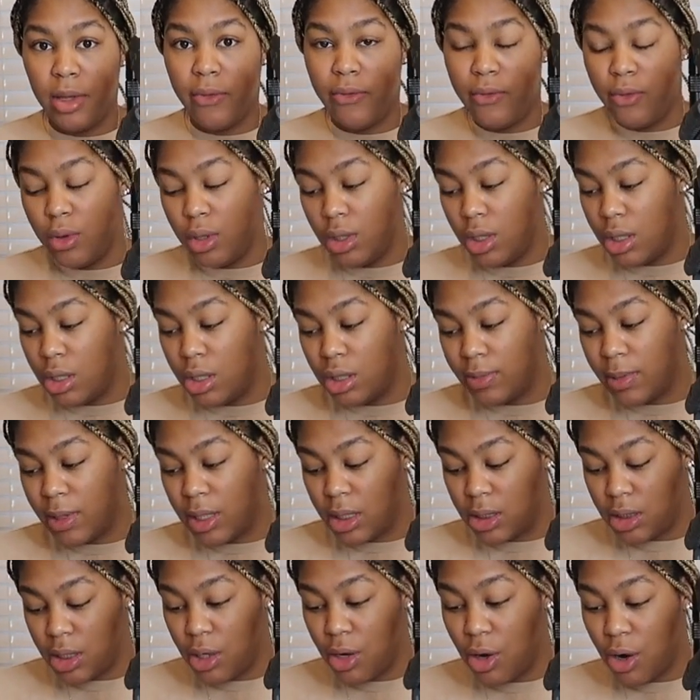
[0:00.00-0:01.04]
4 nails
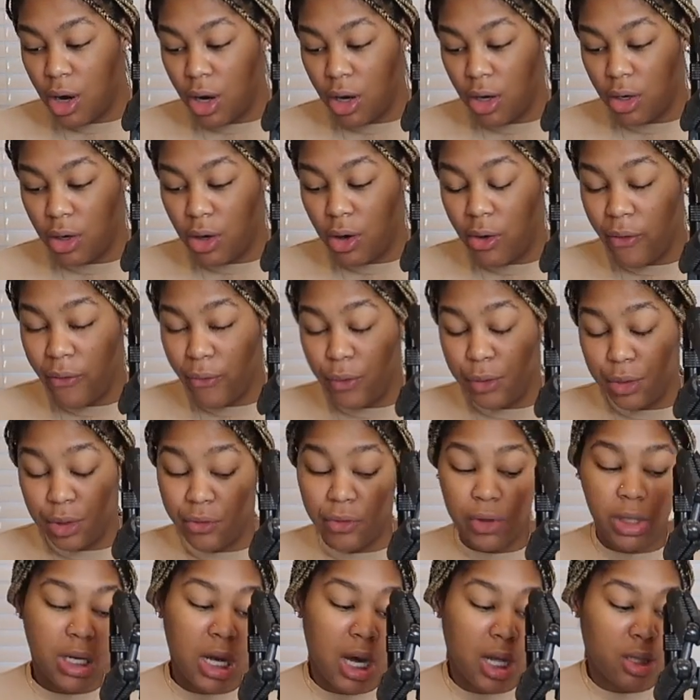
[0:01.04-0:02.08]
because they are all 4
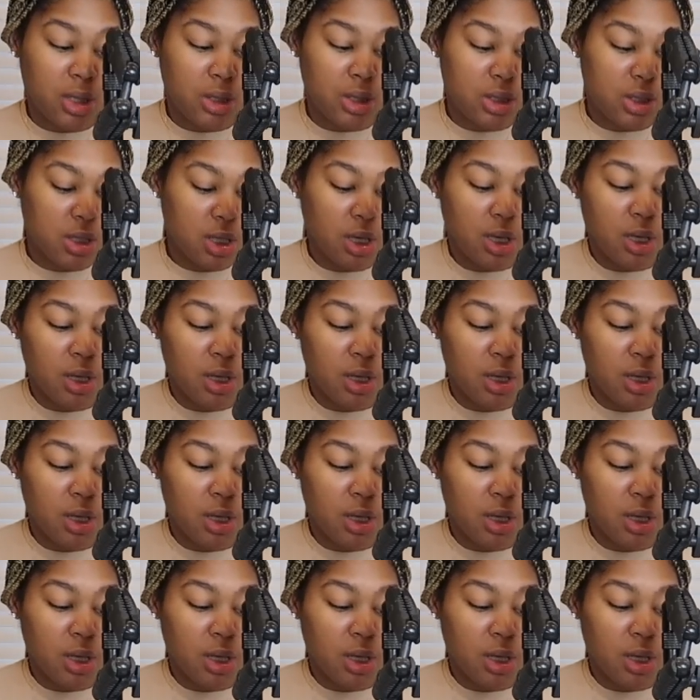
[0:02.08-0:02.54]
different colors.